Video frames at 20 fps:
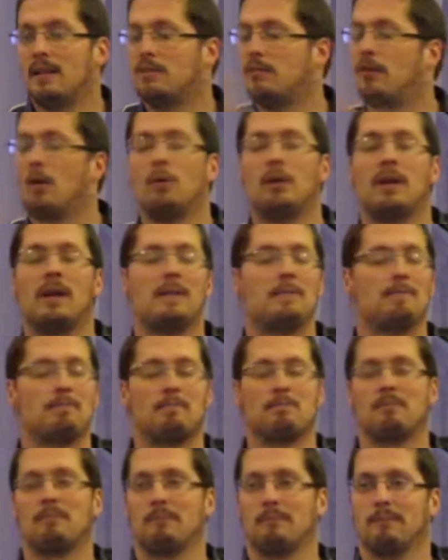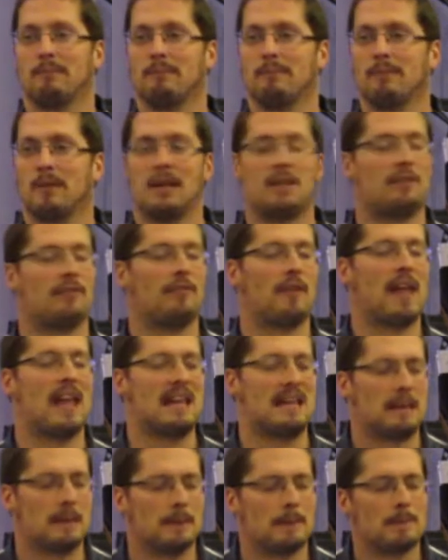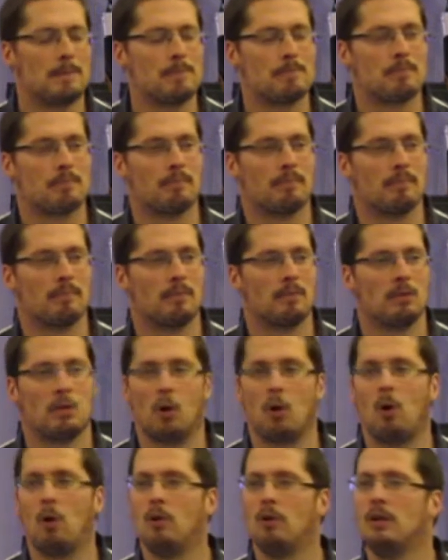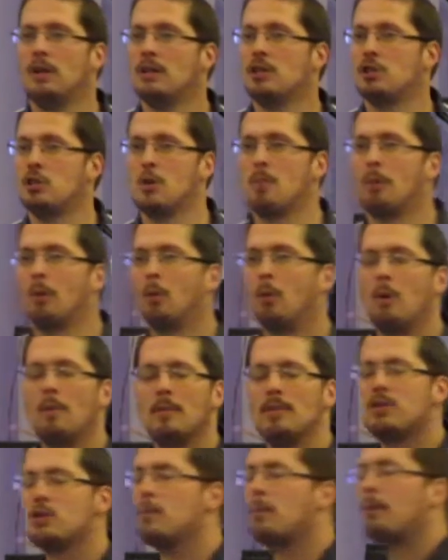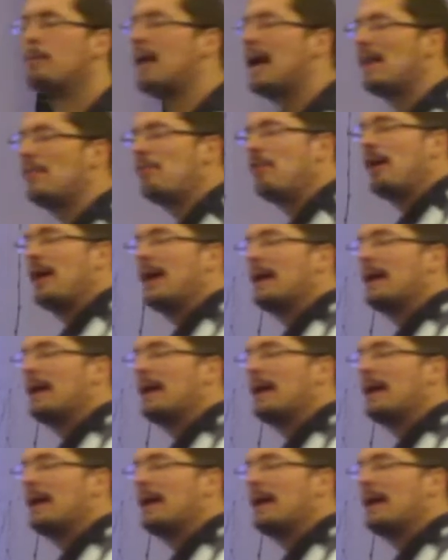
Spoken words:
It's phony. It's fake. The whole Superwoman, Superman